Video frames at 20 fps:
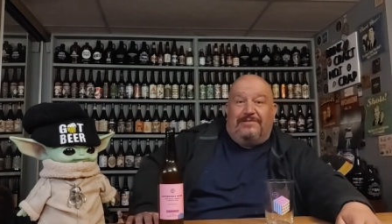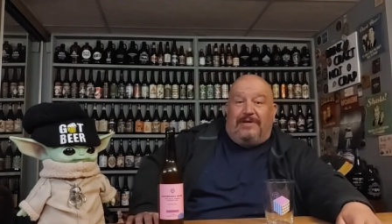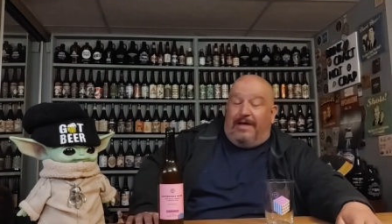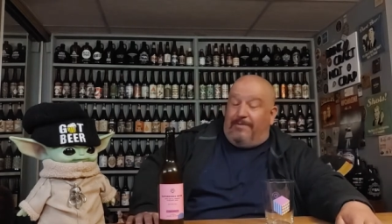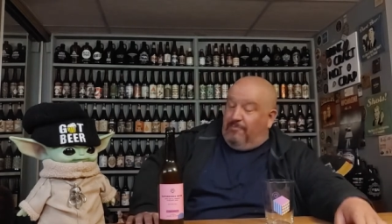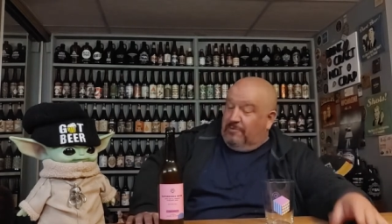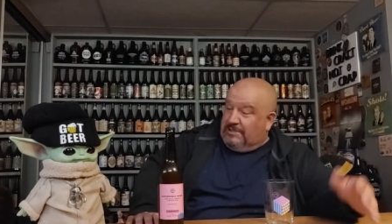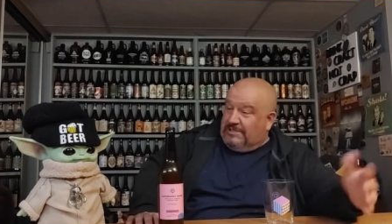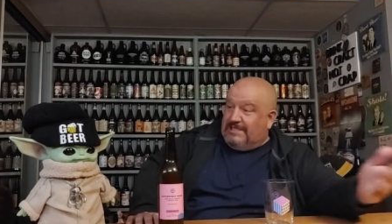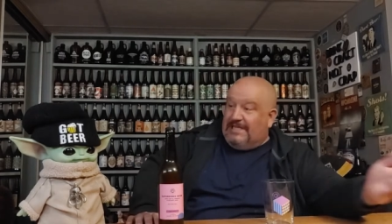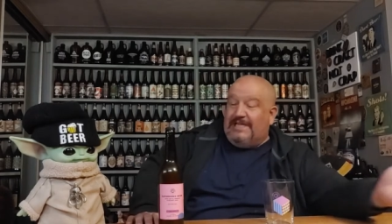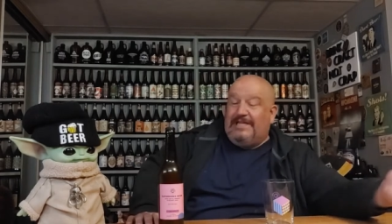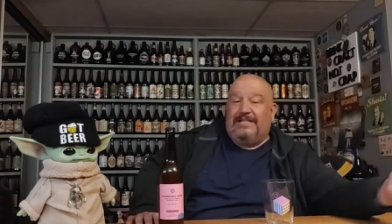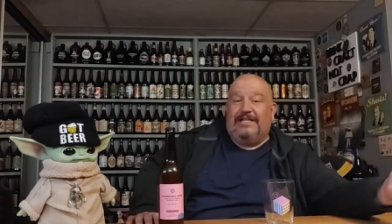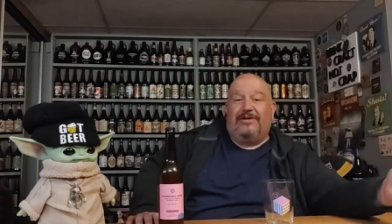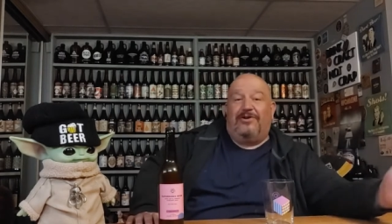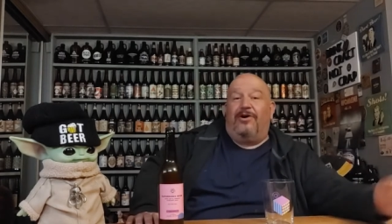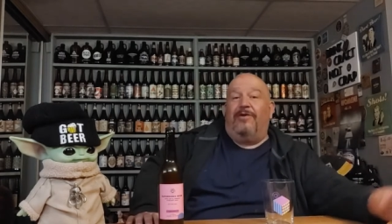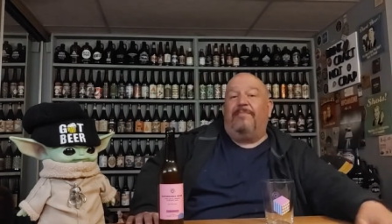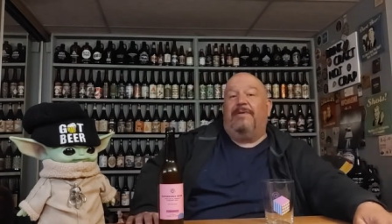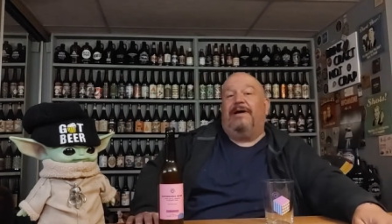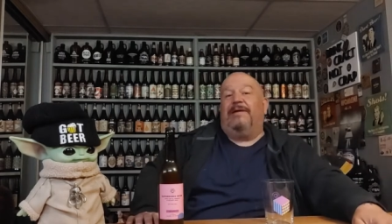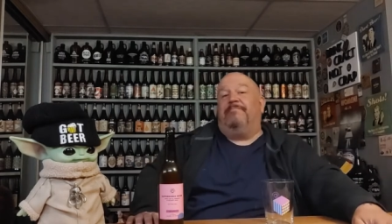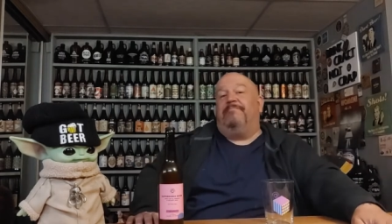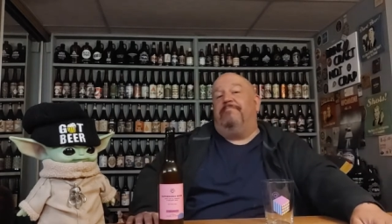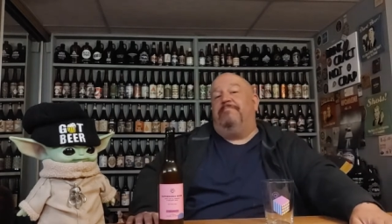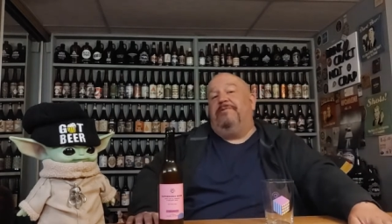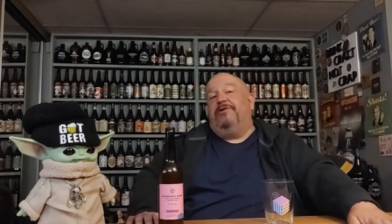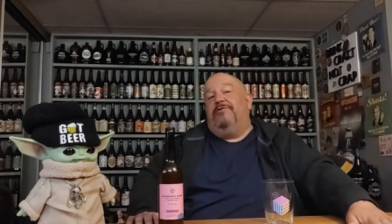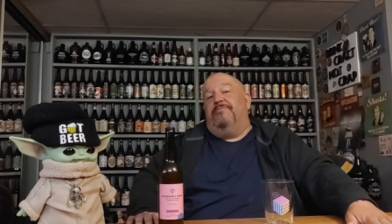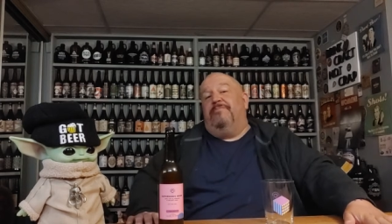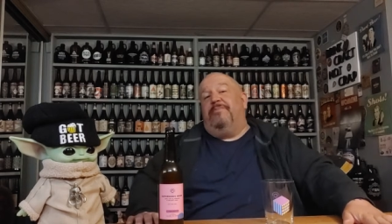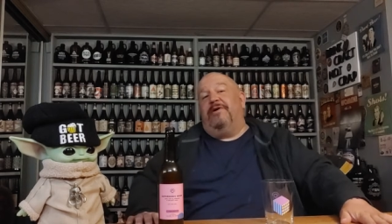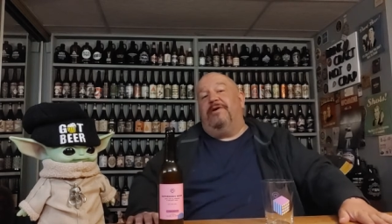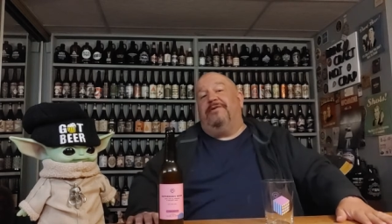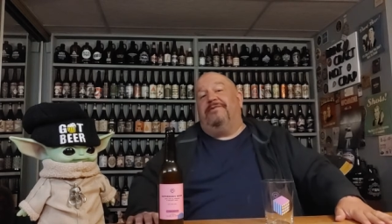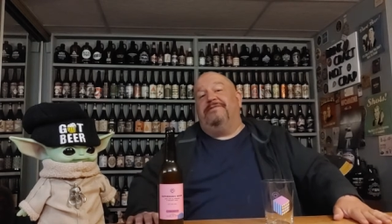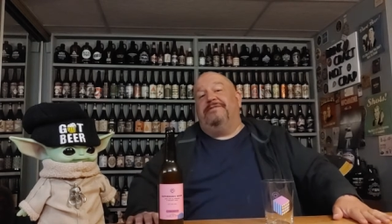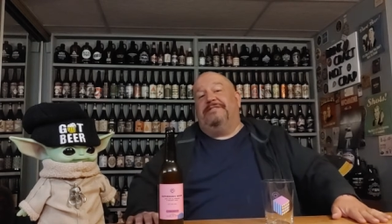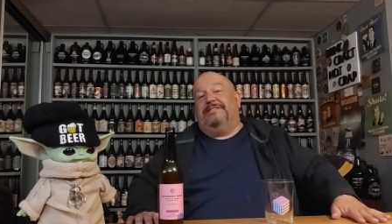I'm recycling all my beer
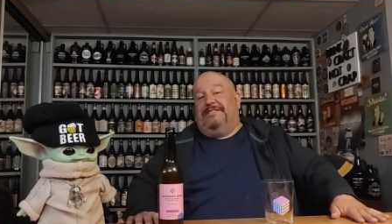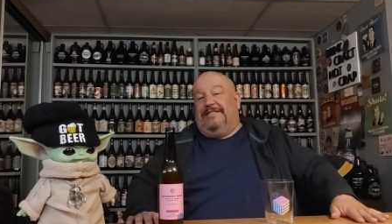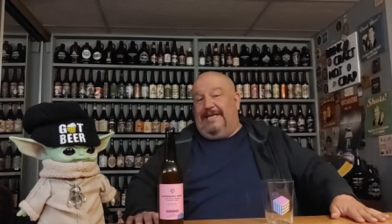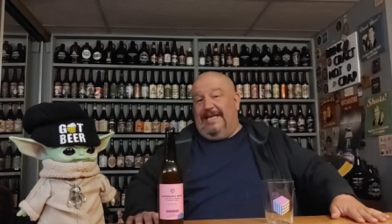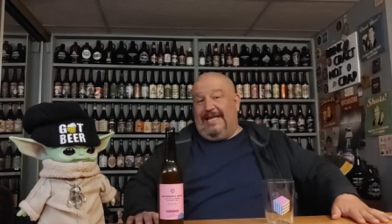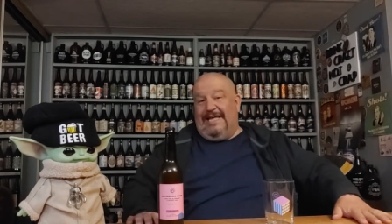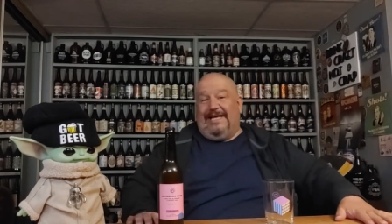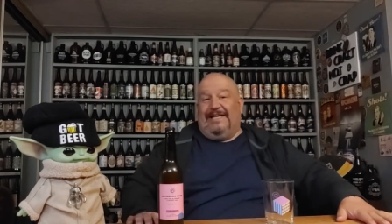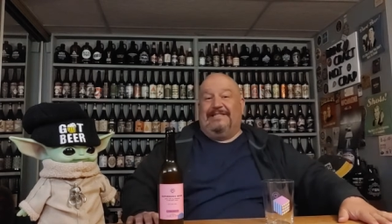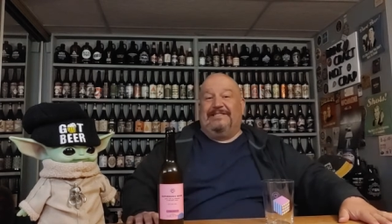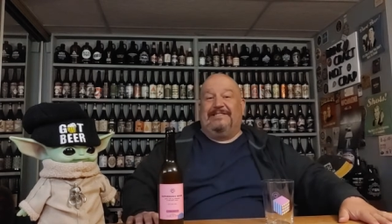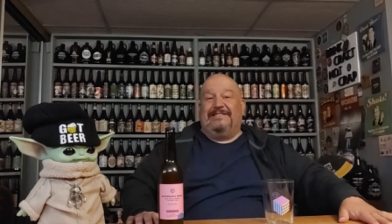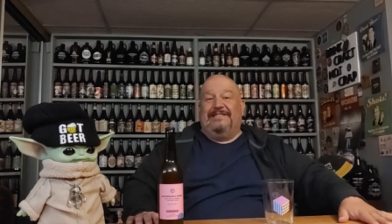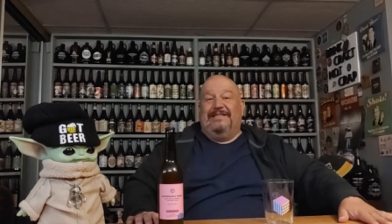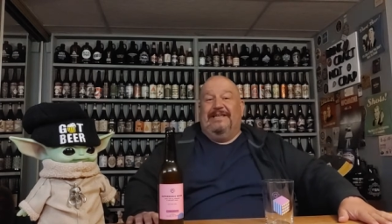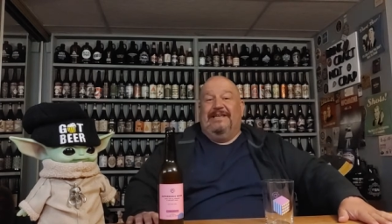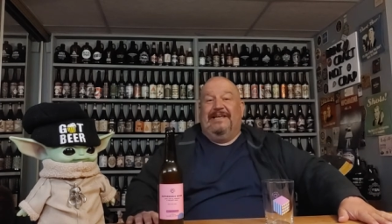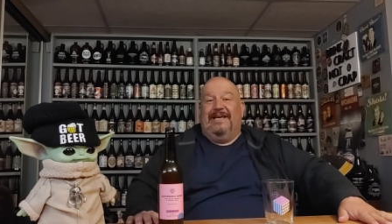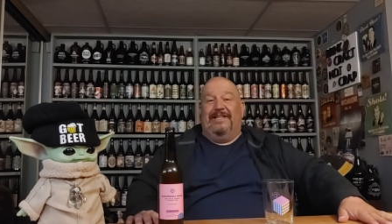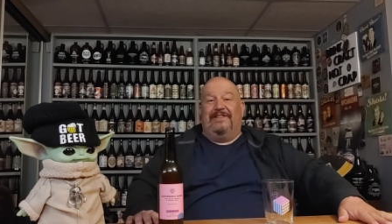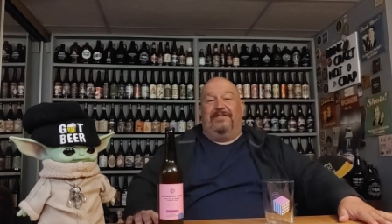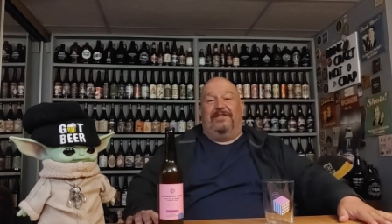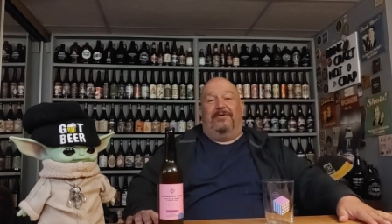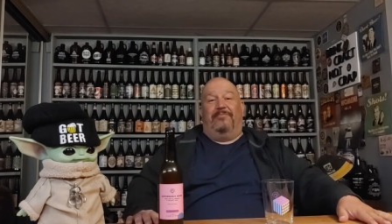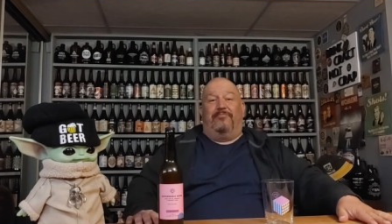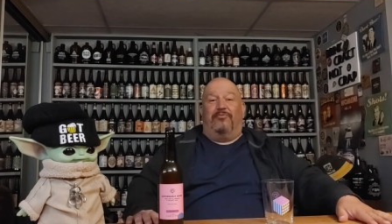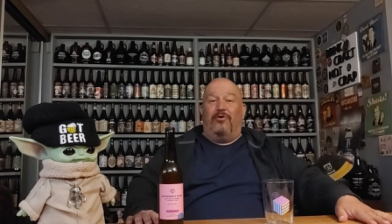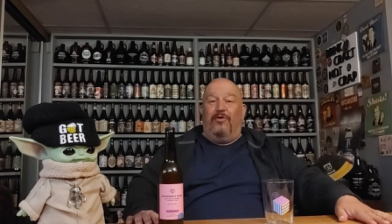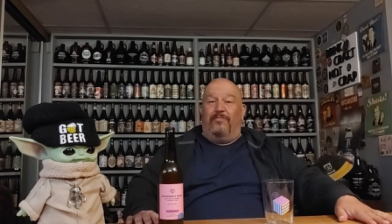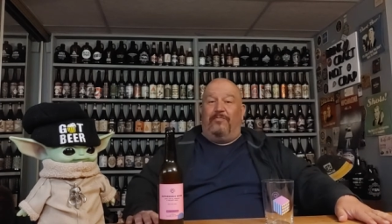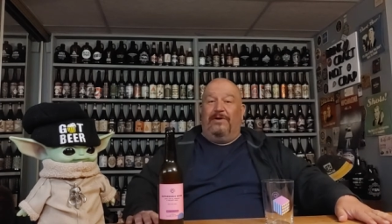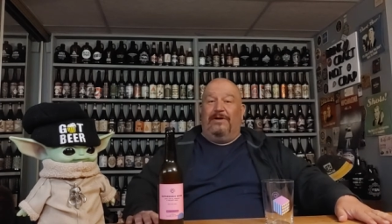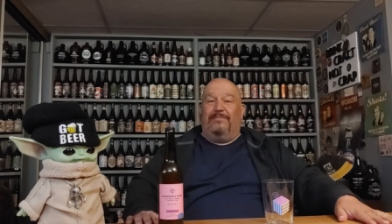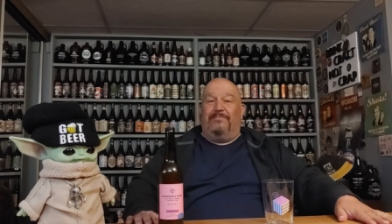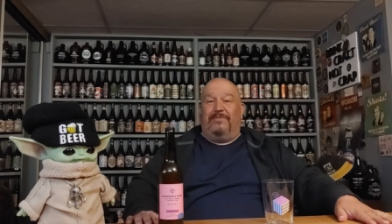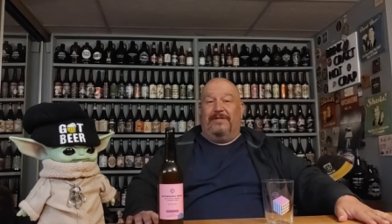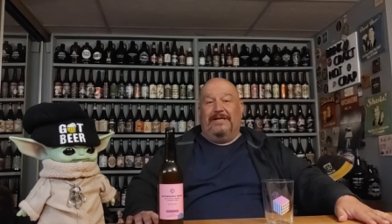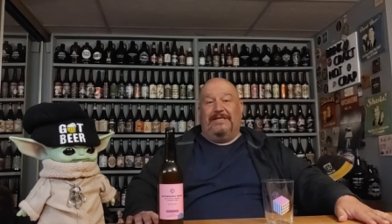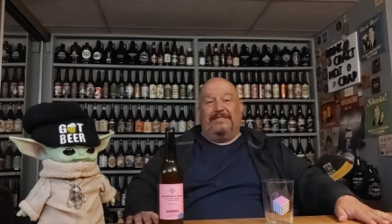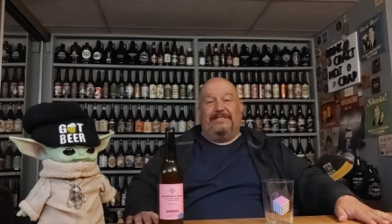bottles and cans at the
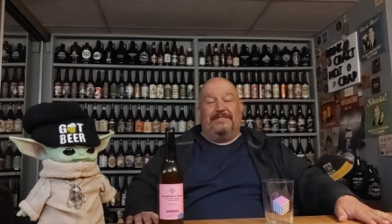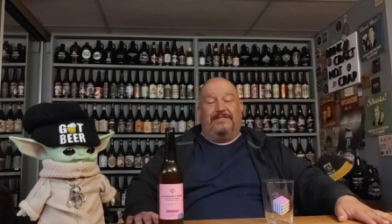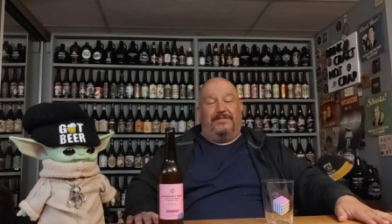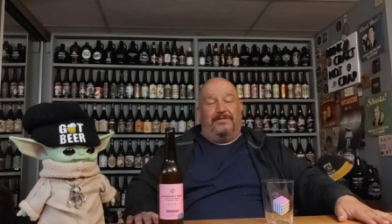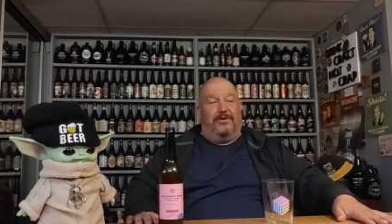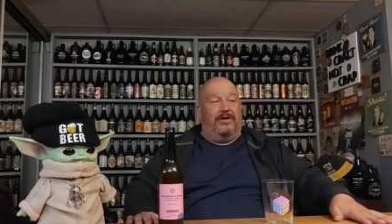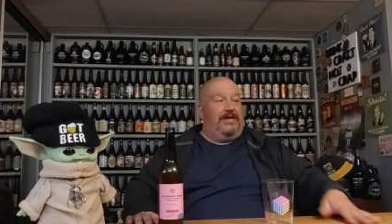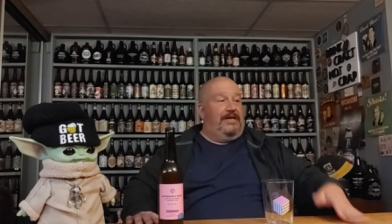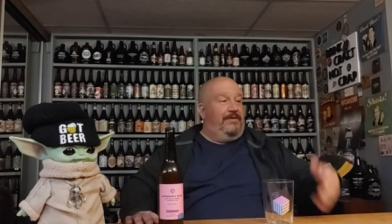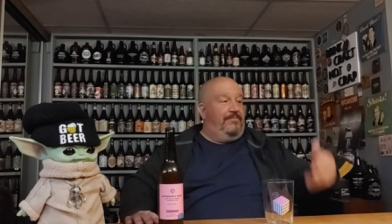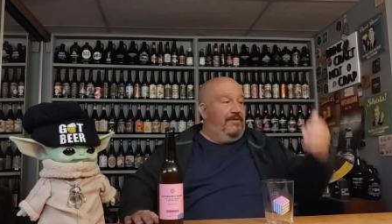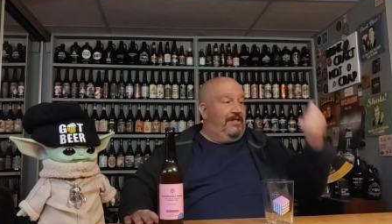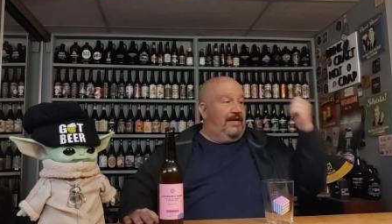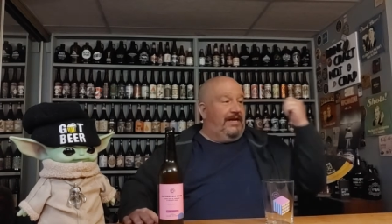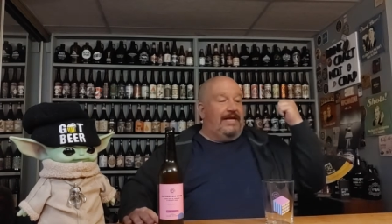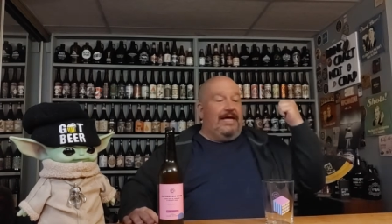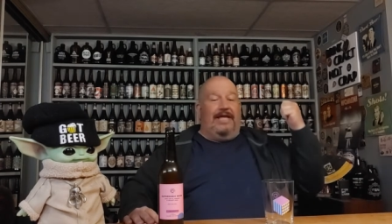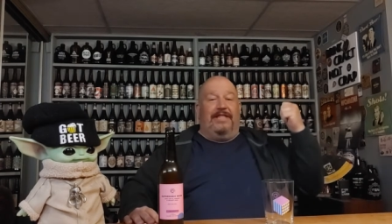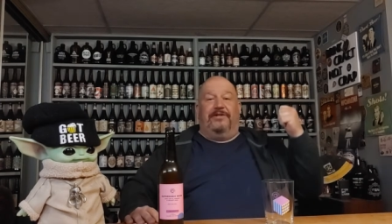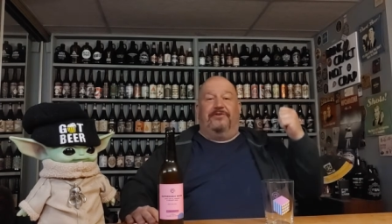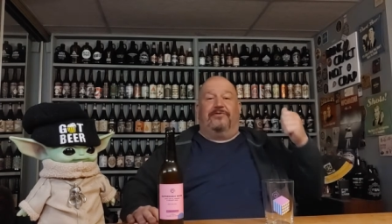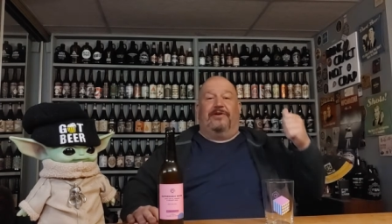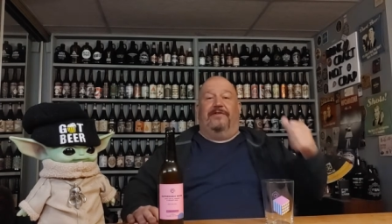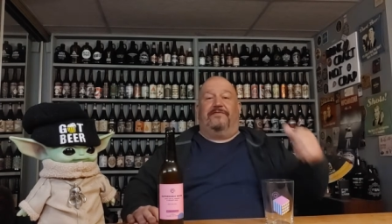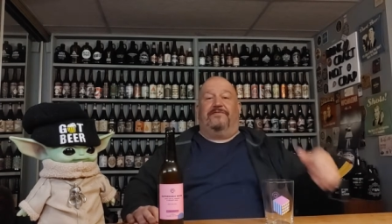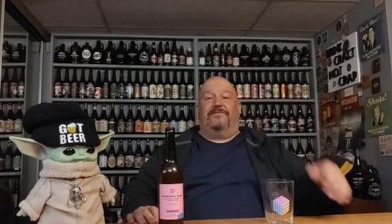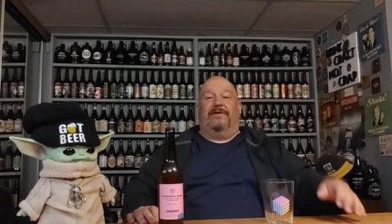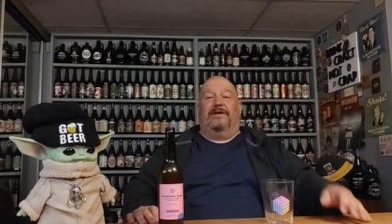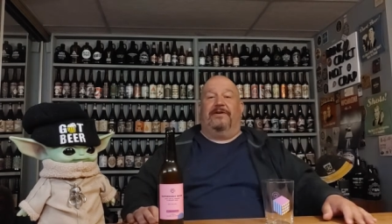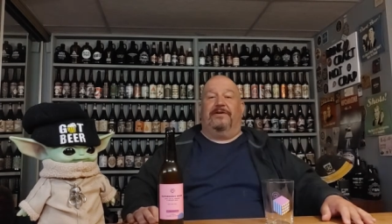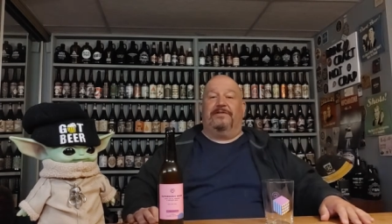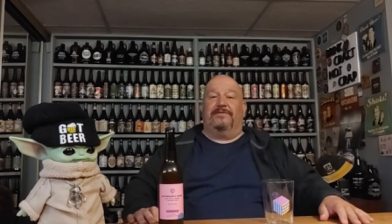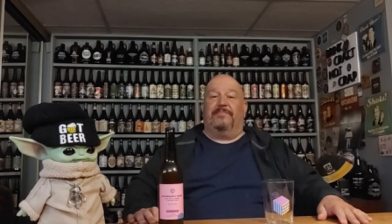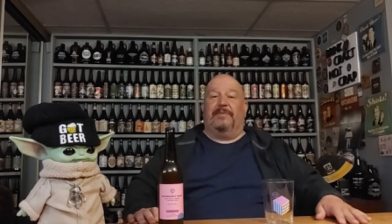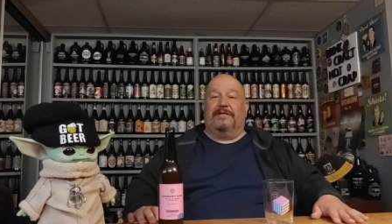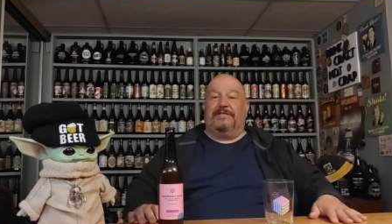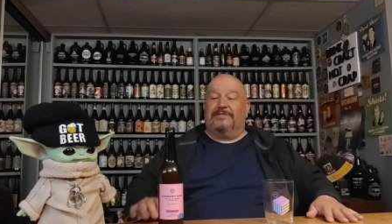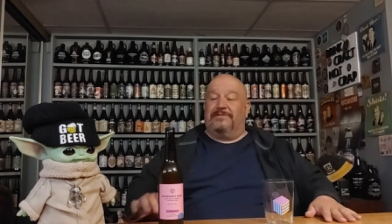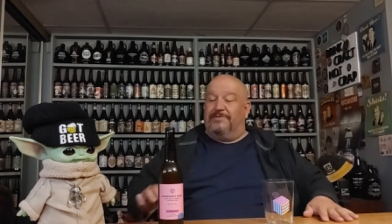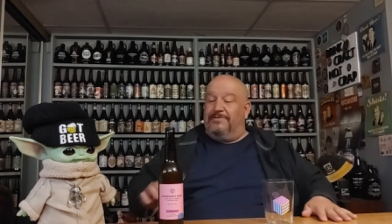appropriate places, or I give them that guy that drives around on his
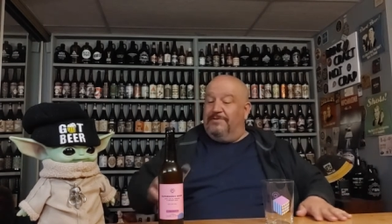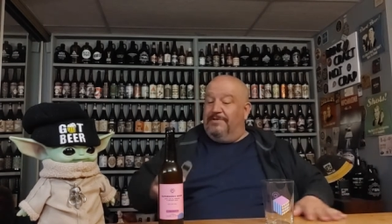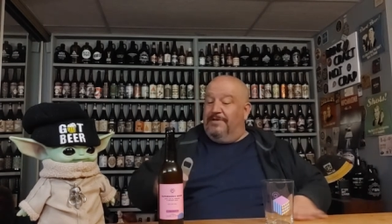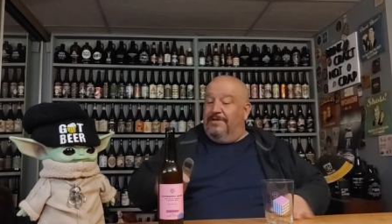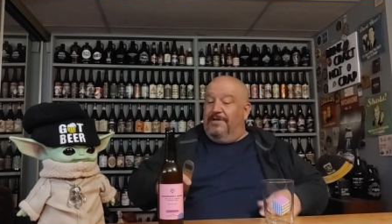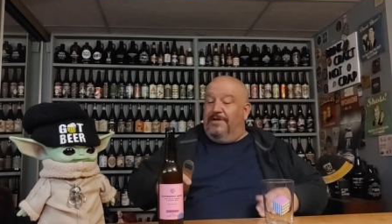bicycle.